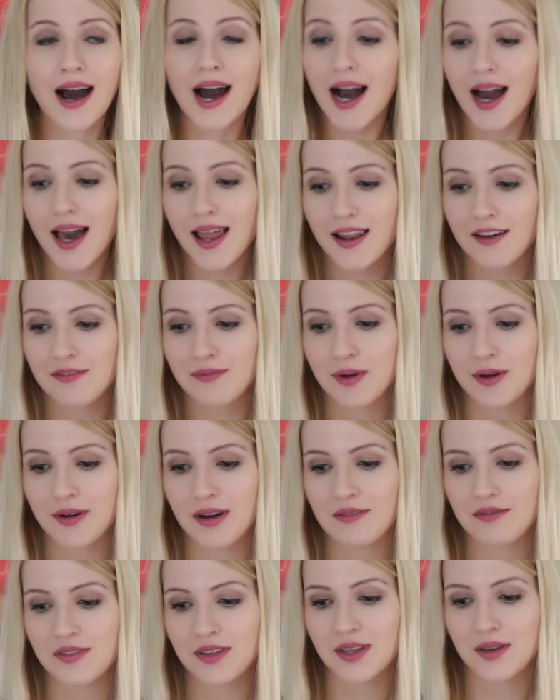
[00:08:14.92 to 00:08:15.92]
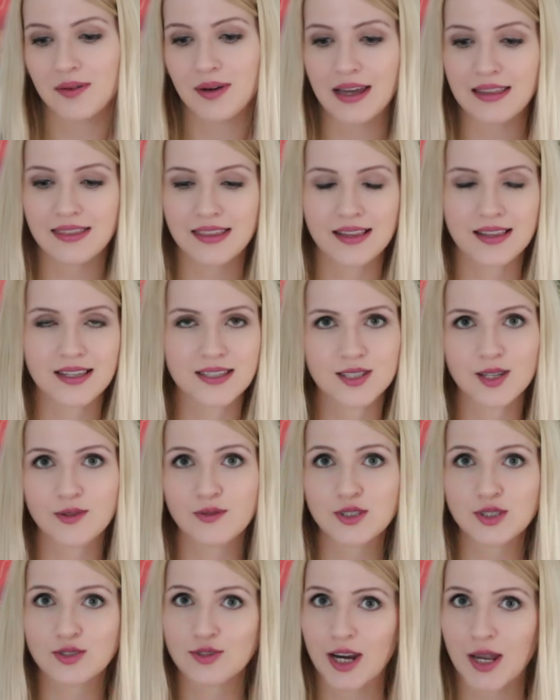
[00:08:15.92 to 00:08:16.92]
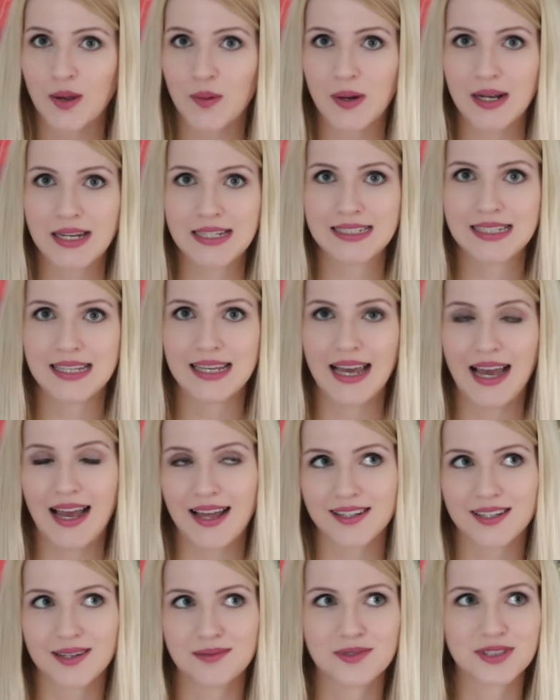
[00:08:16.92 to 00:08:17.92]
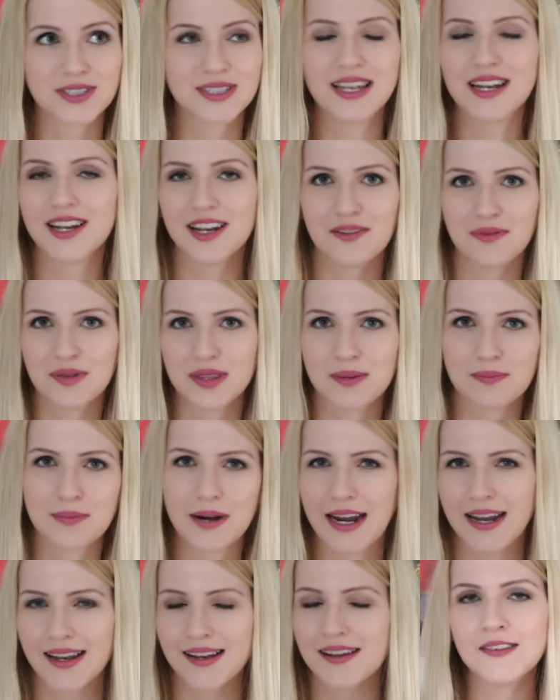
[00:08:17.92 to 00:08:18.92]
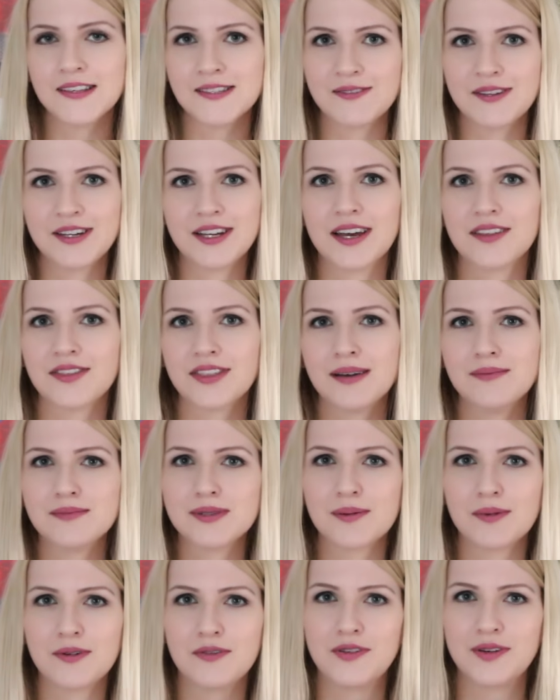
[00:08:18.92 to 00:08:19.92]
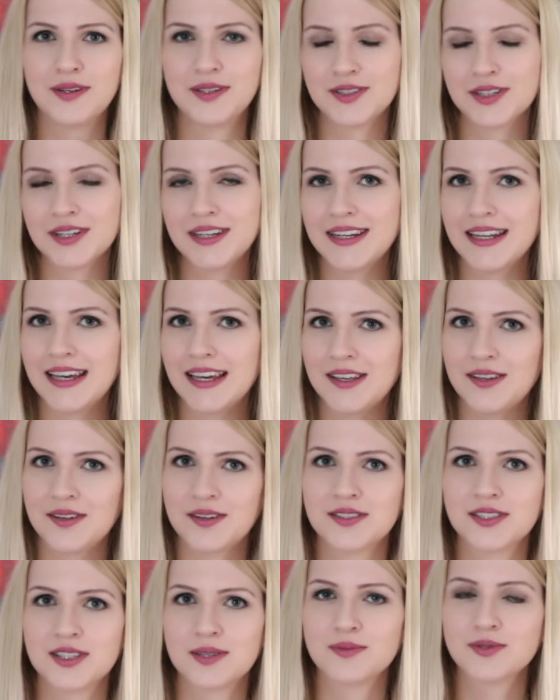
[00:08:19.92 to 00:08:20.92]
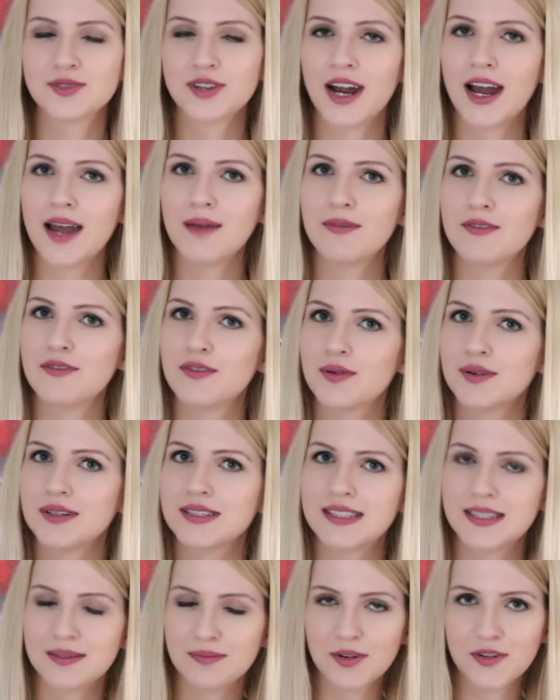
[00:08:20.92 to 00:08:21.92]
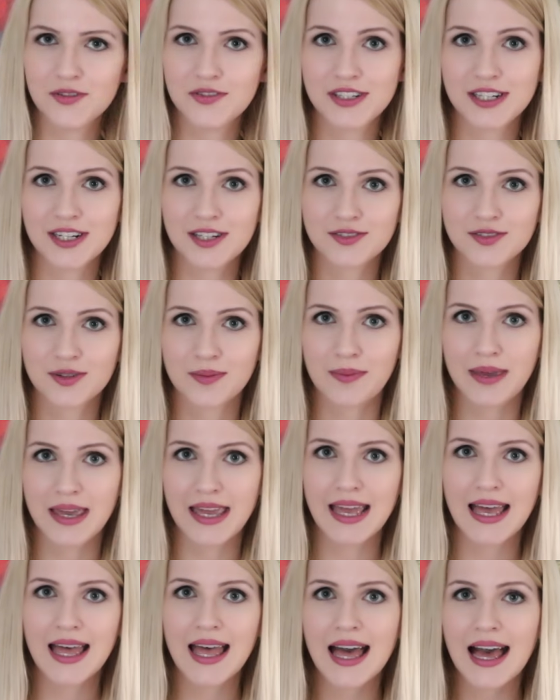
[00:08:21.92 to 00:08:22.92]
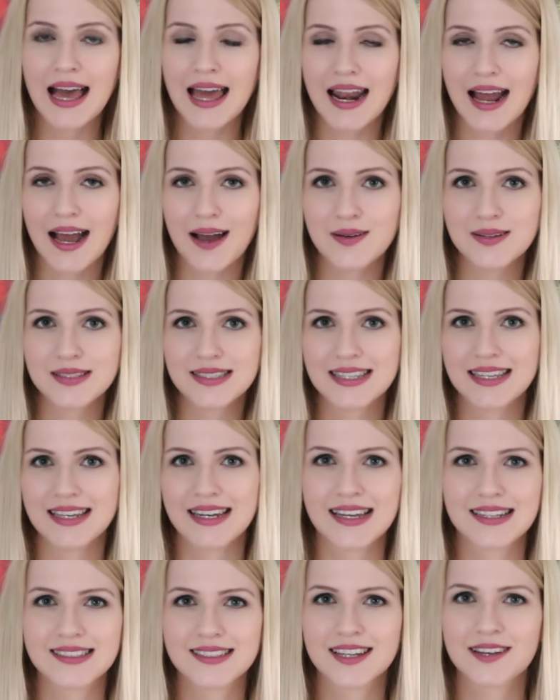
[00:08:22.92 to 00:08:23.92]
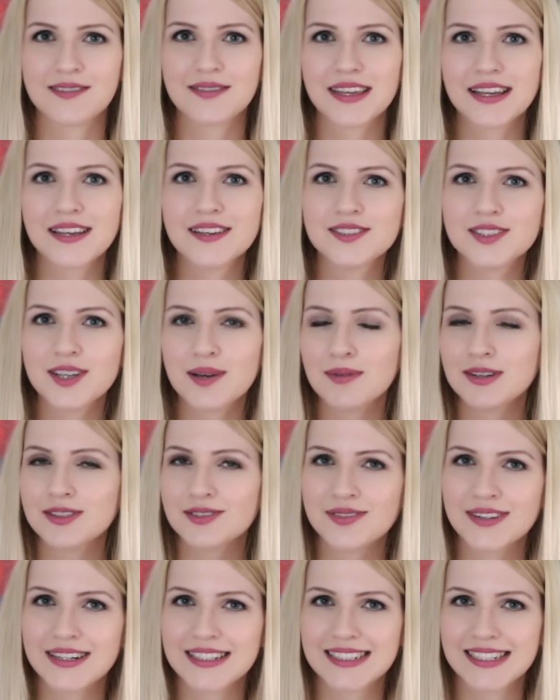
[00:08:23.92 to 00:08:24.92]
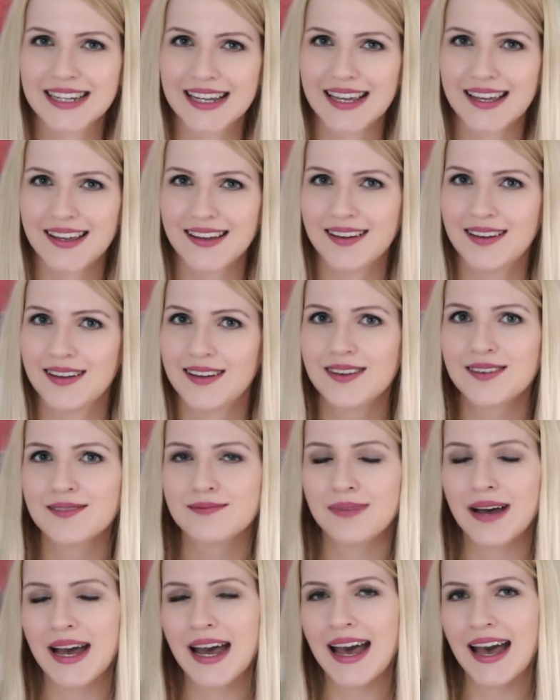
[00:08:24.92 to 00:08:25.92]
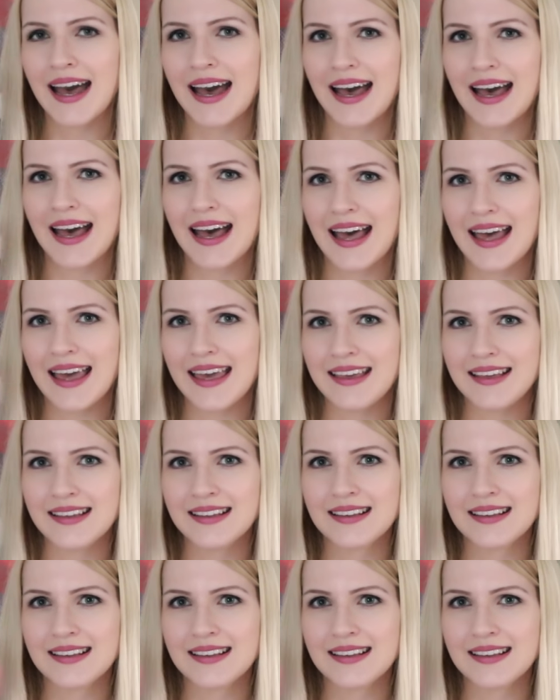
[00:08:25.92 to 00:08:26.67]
I love Boux Avenue. I think their stuff is great quality and I'm just in love with the brand. Give this video a thumbs up if you enjoyed it. You can subscribe if you want to see more videos from me and I will see you next time. Thank you so much for watching. Bye!